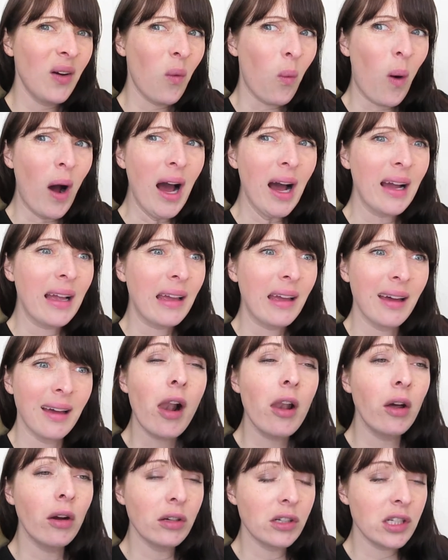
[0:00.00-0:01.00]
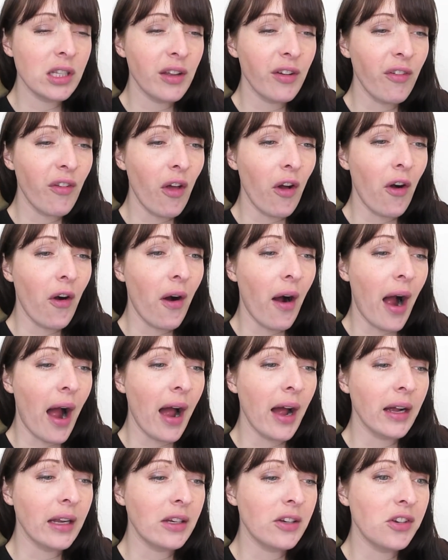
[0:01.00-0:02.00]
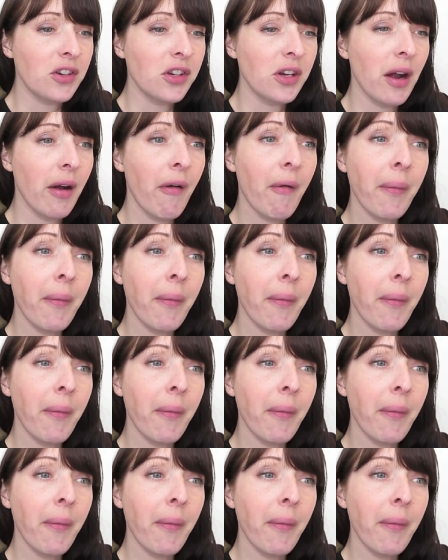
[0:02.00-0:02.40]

why? I looked at the floor and